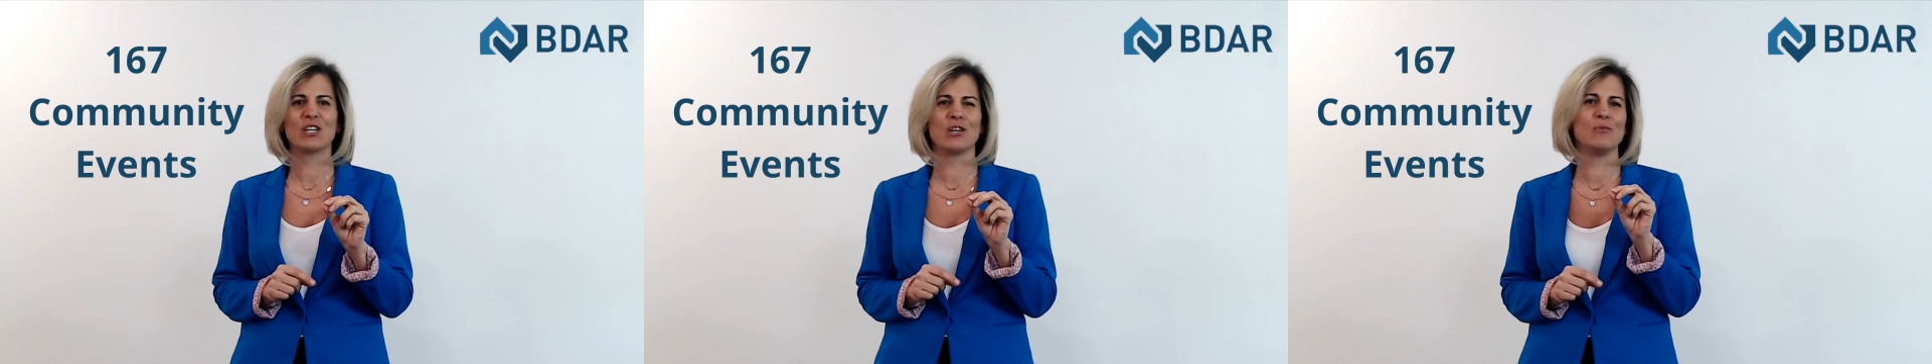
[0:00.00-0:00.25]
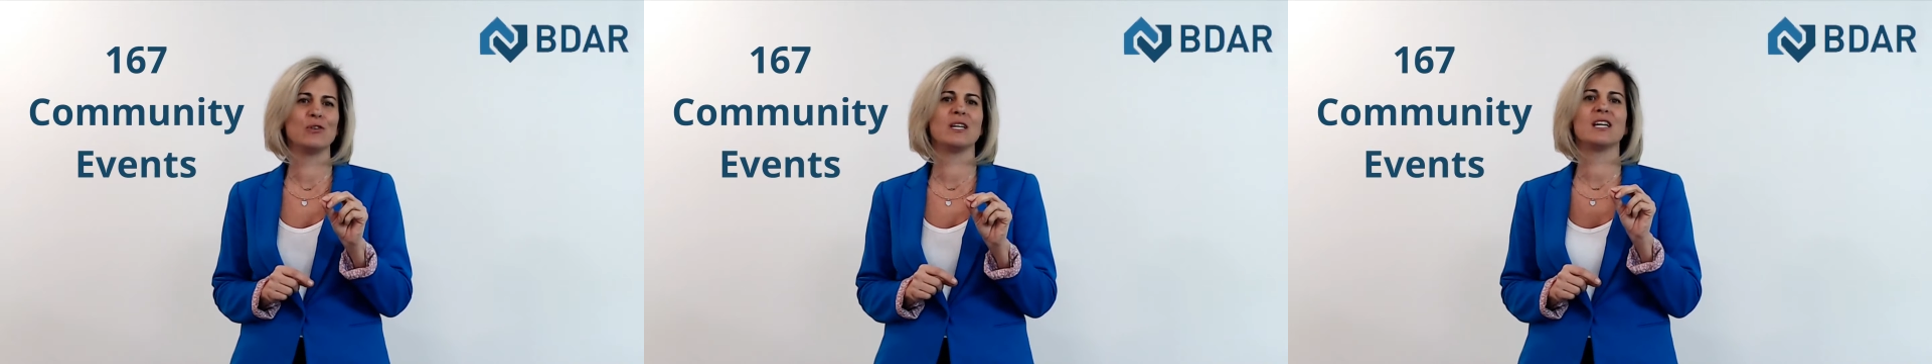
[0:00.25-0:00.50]

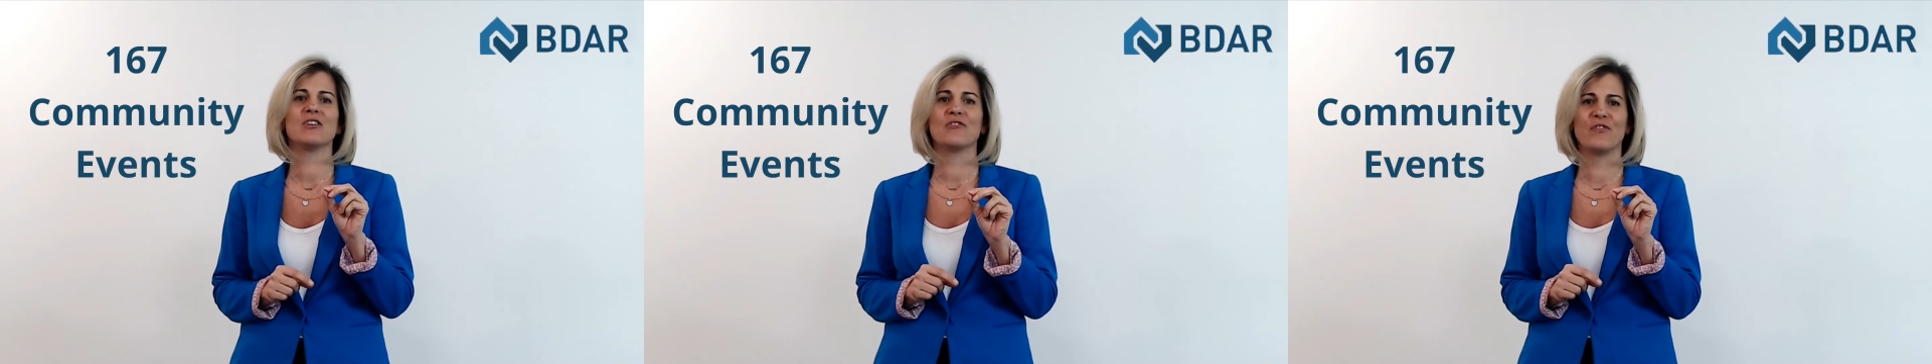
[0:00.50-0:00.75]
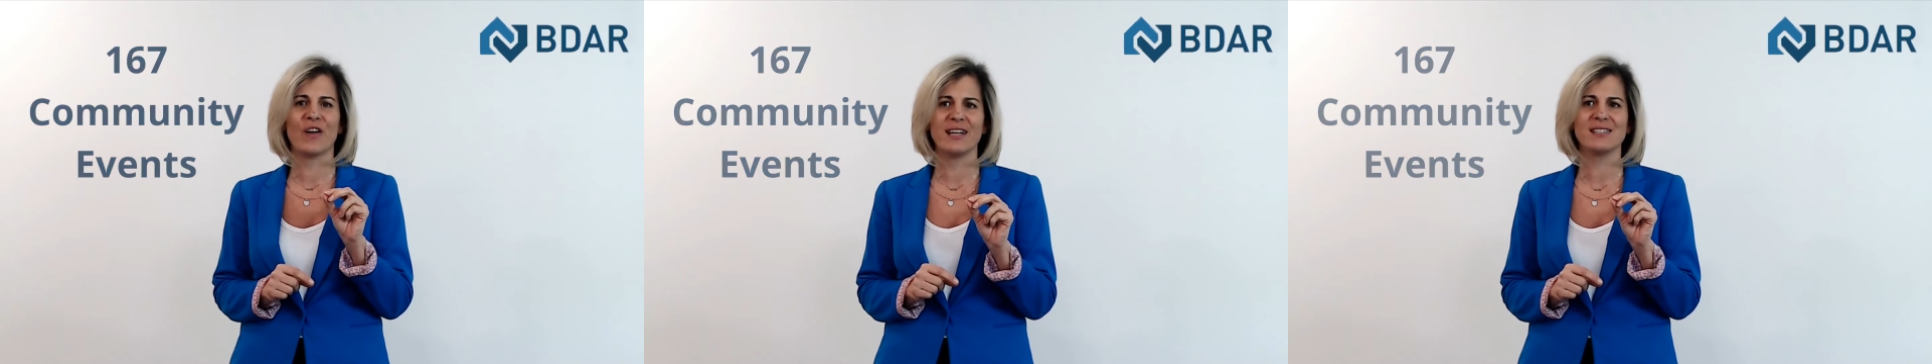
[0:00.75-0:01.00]
community
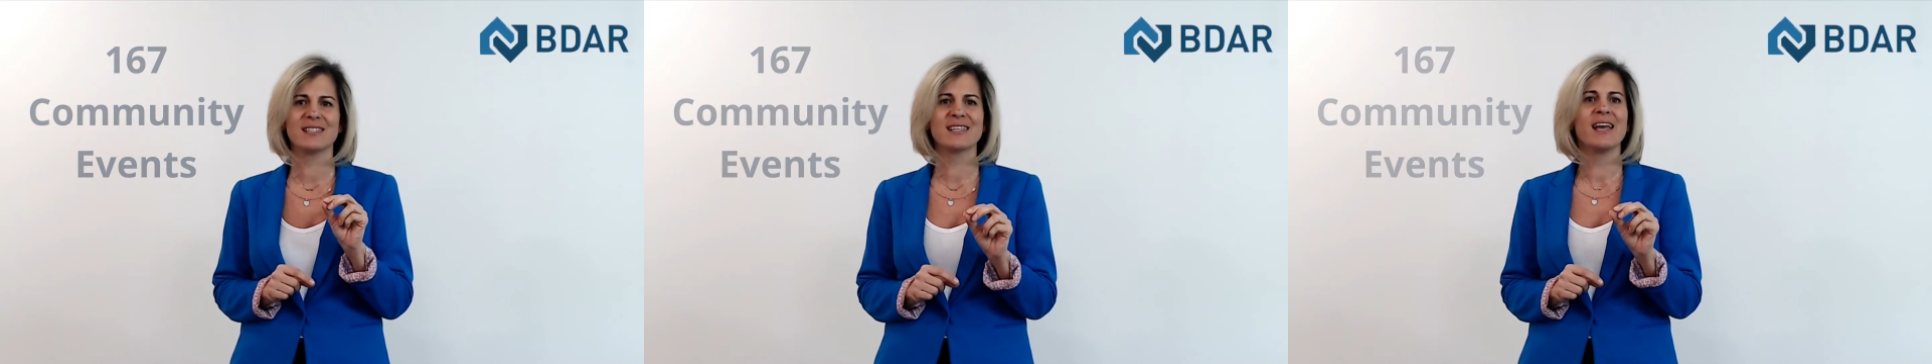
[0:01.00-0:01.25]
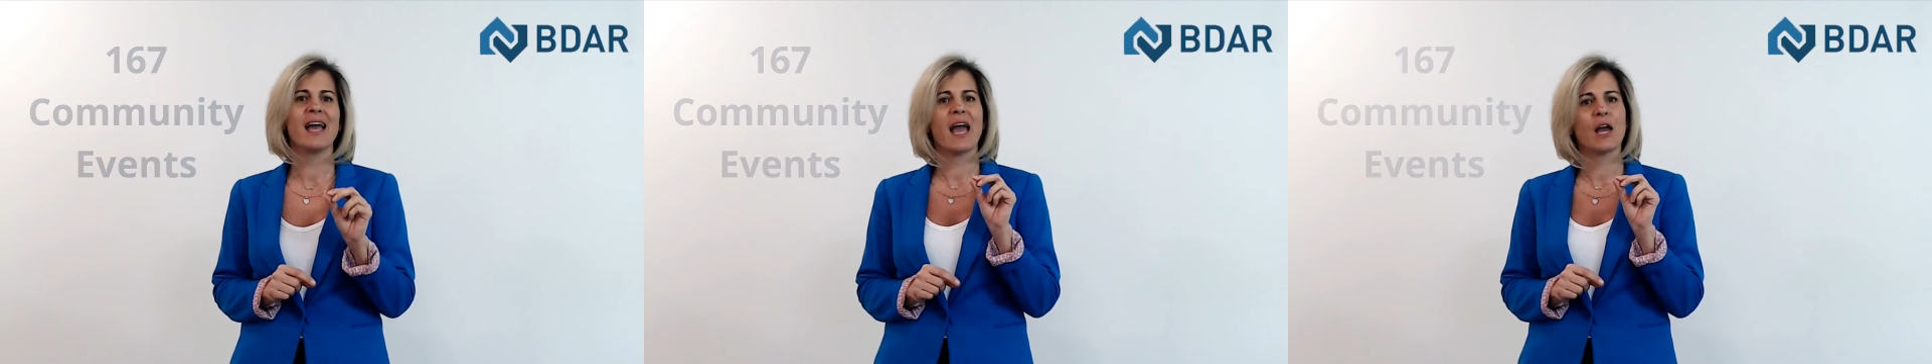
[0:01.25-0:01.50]
events
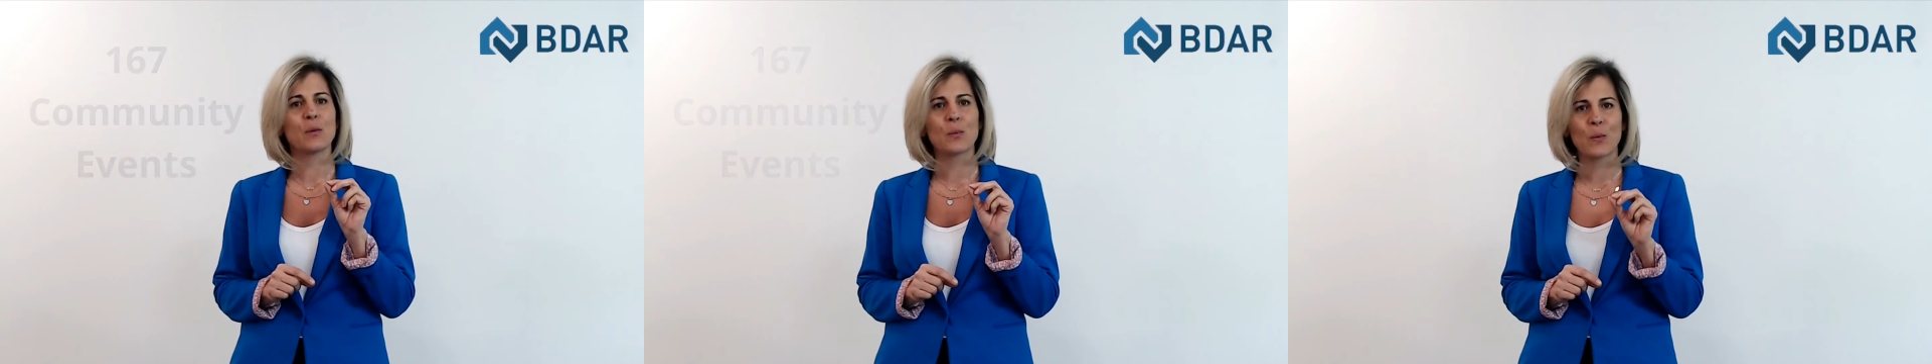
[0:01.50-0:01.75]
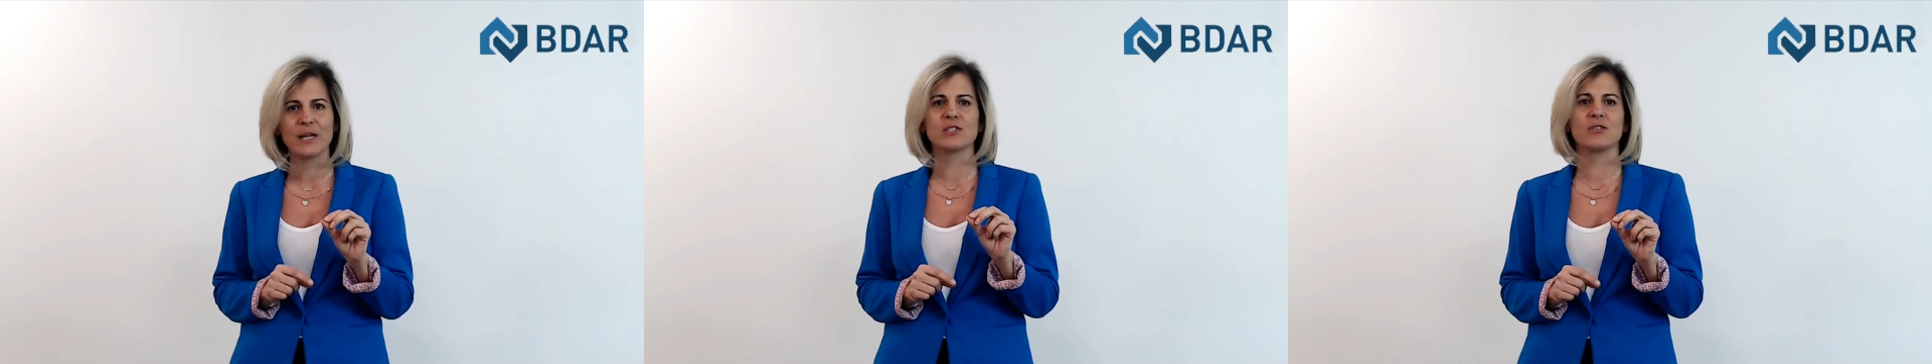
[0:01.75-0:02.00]
and
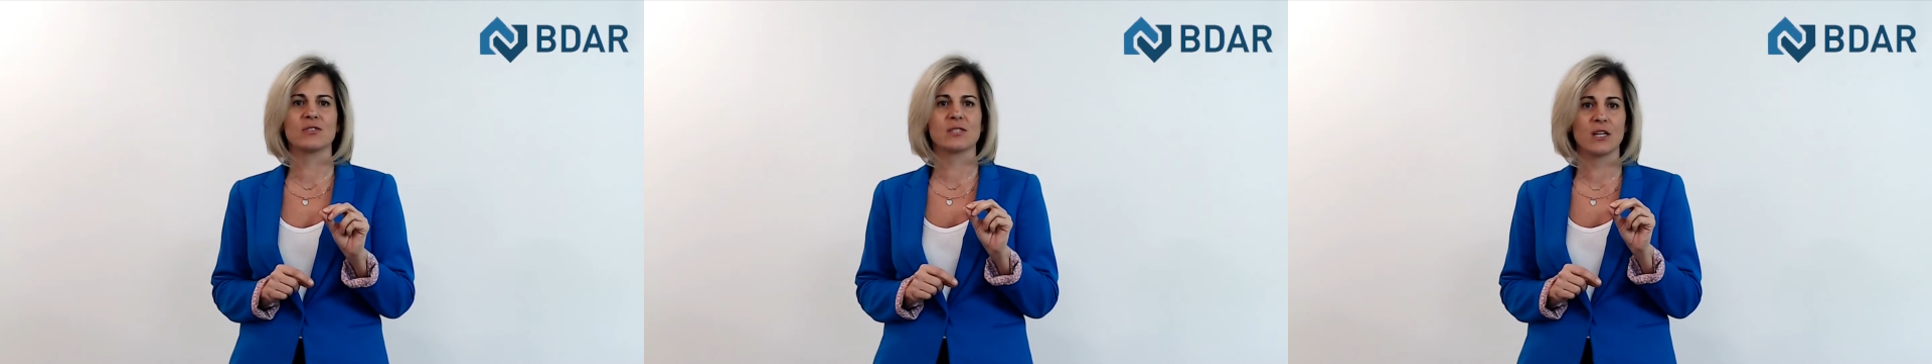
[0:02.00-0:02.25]
rentals,